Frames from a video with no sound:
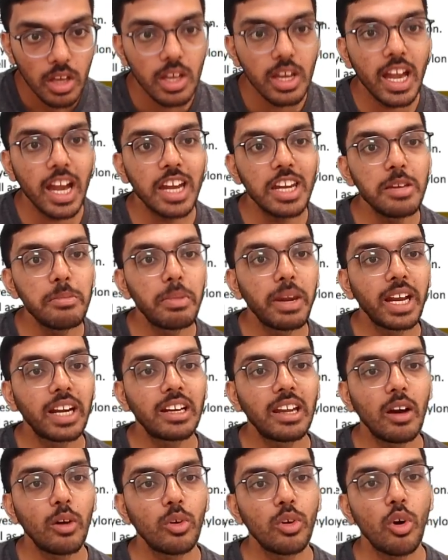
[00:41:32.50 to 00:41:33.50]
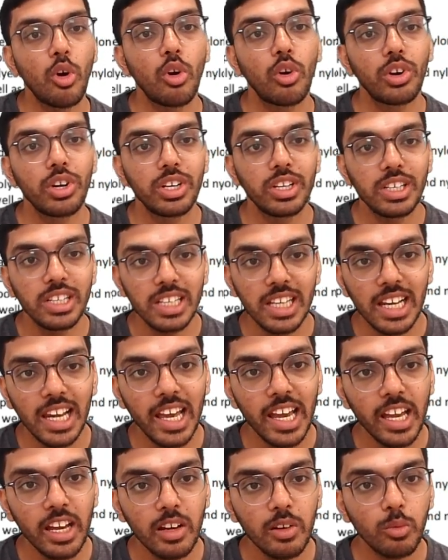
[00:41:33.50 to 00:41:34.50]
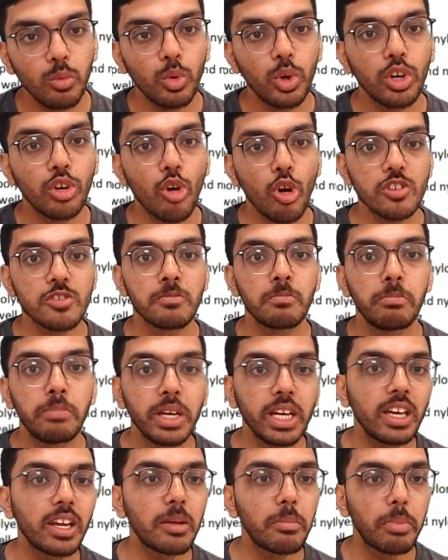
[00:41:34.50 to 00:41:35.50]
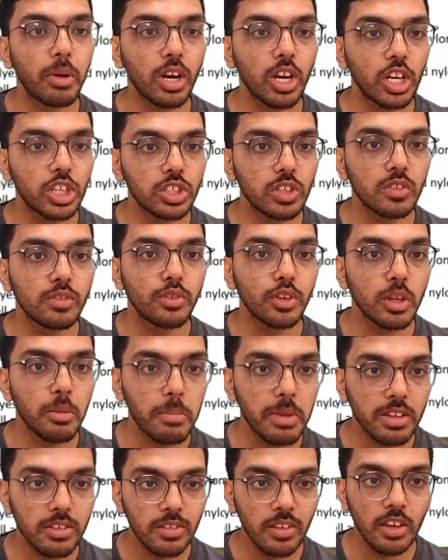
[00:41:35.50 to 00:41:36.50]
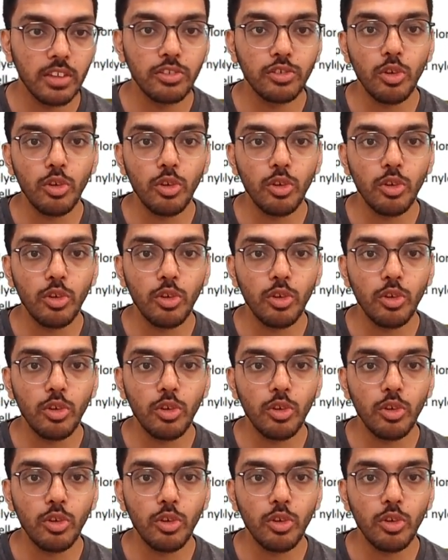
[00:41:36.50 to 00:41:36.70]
Any breakdown or delay would cause big repercussions for the business.